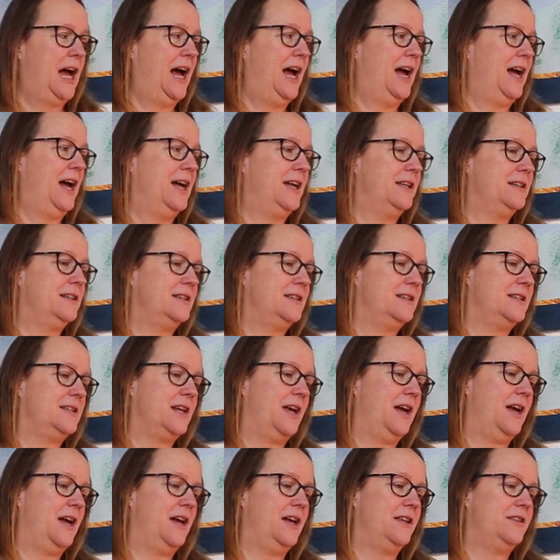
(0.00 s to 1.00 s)
and
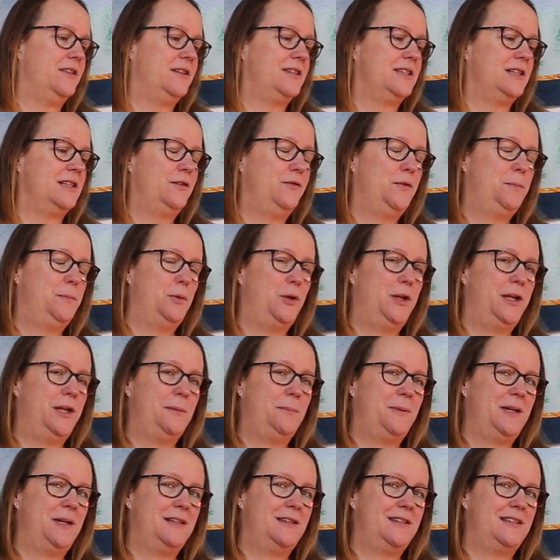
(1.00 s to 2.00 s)
the silver
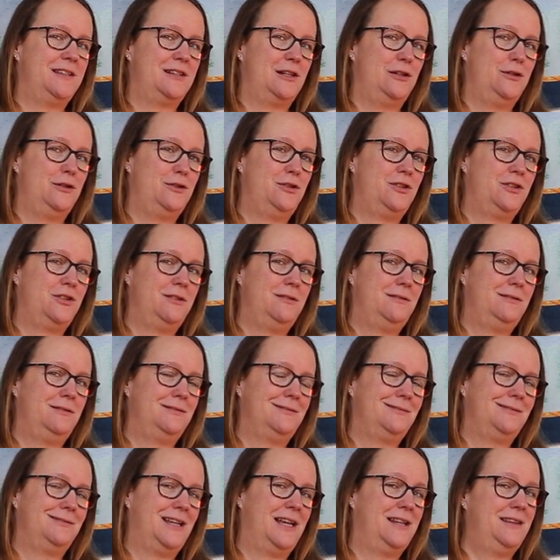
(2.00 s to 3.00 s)
bullet being the solution,
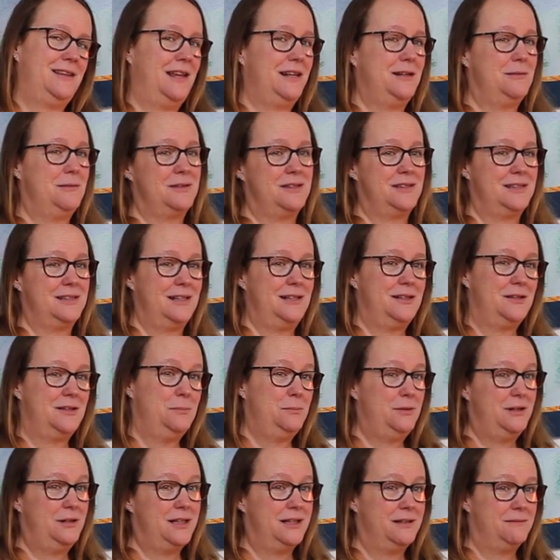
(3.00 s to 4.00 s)
and then it was a
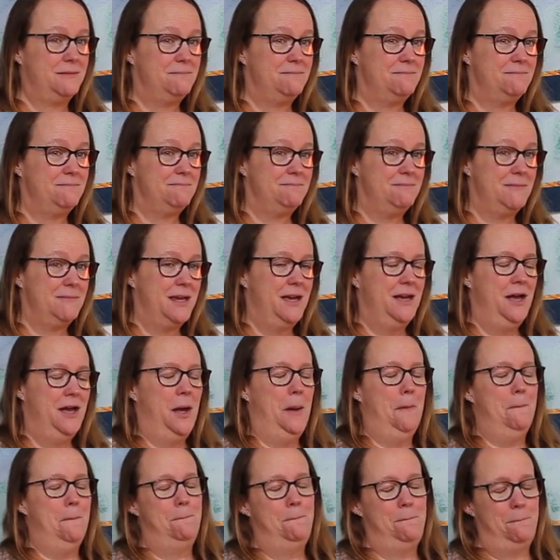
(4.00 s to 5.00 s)
silicon bullet.
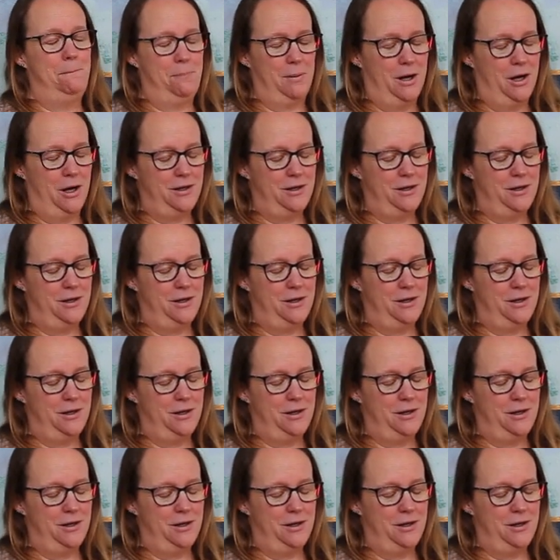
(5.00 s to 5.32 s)
But